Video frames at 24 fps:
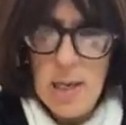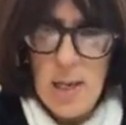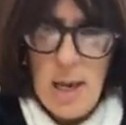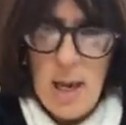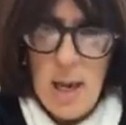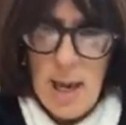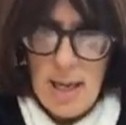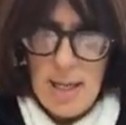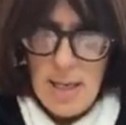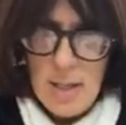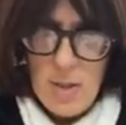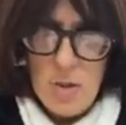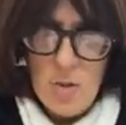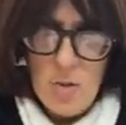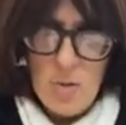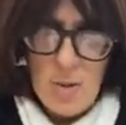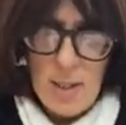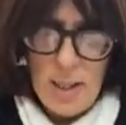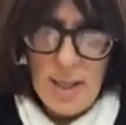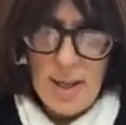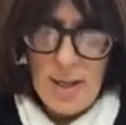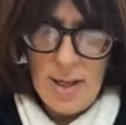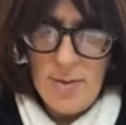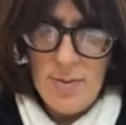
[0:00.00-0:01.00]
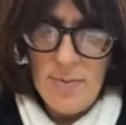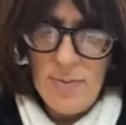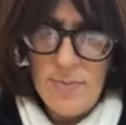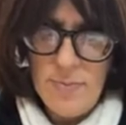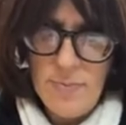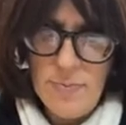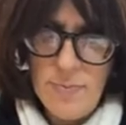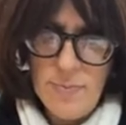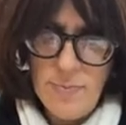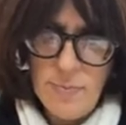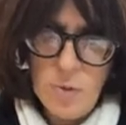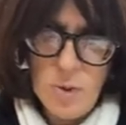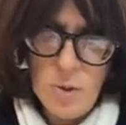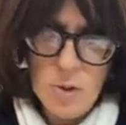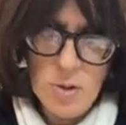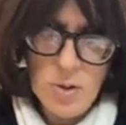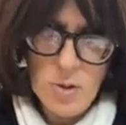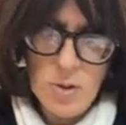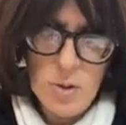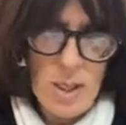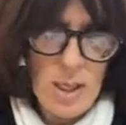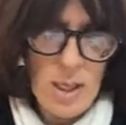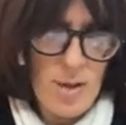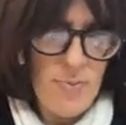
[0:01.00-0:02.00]
could do
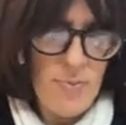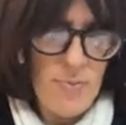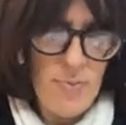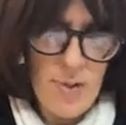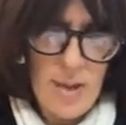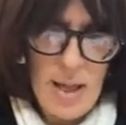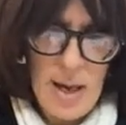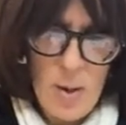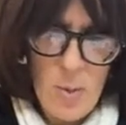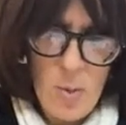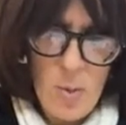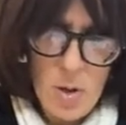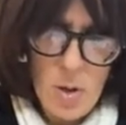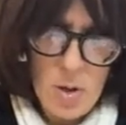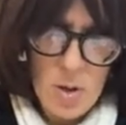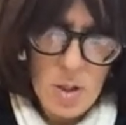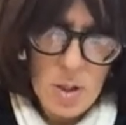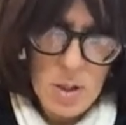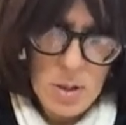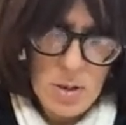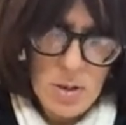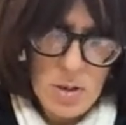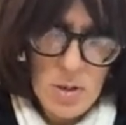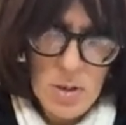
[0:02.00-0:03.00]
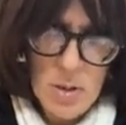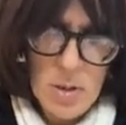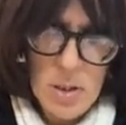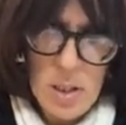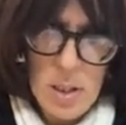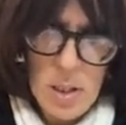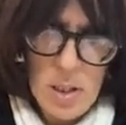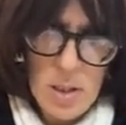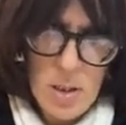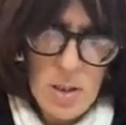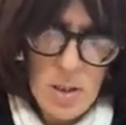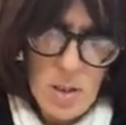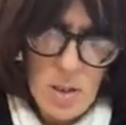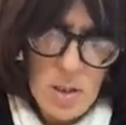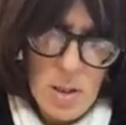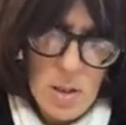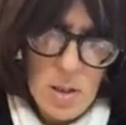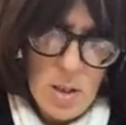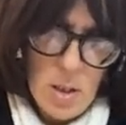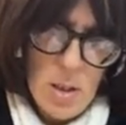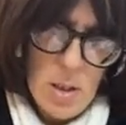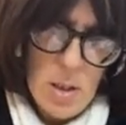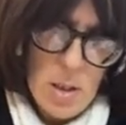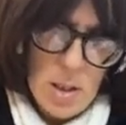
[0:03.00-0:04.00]
just like a flower garden here.
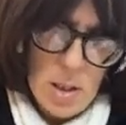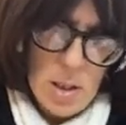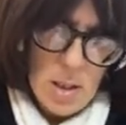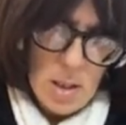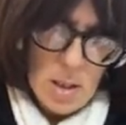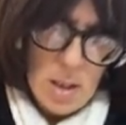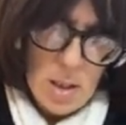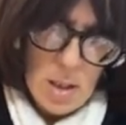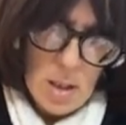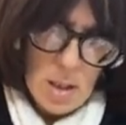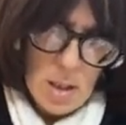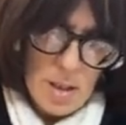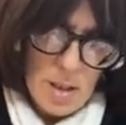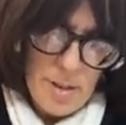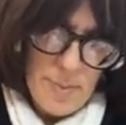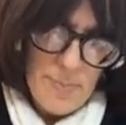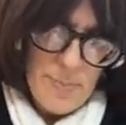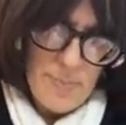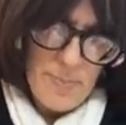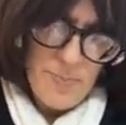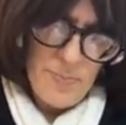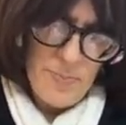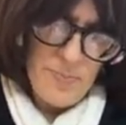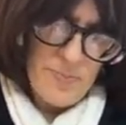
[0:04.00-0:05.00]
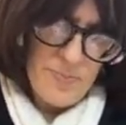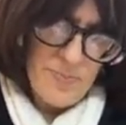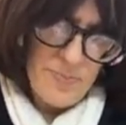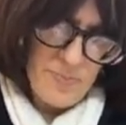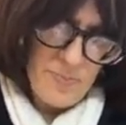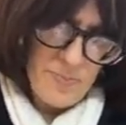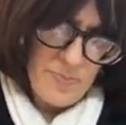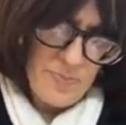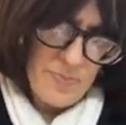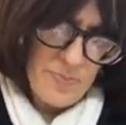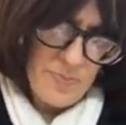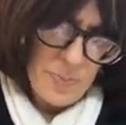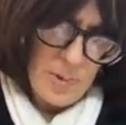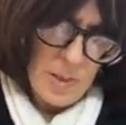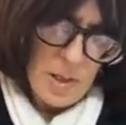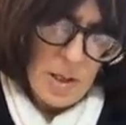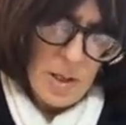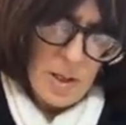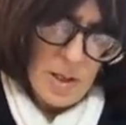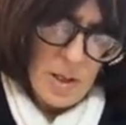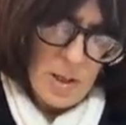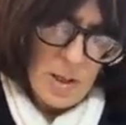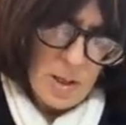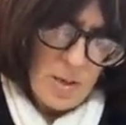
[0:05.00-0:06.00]
Of
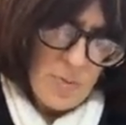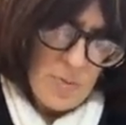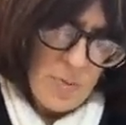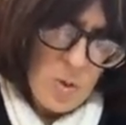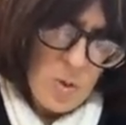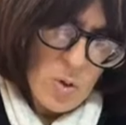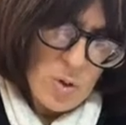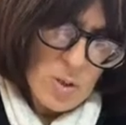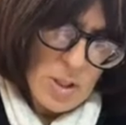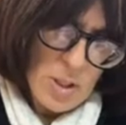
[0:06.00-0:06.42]
course,